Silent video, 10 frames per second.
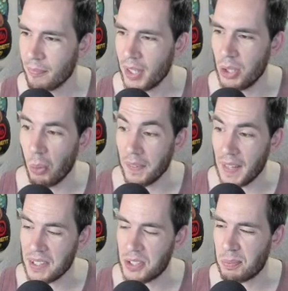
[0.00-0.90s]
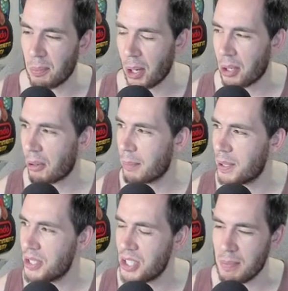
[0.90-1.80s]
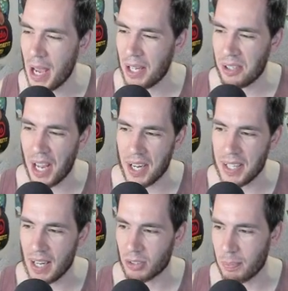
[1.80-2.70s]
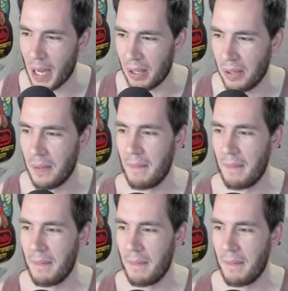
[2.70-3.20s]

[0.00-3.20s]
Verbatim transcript: You want that Super Mario RPG banner? Yeah, never, pal.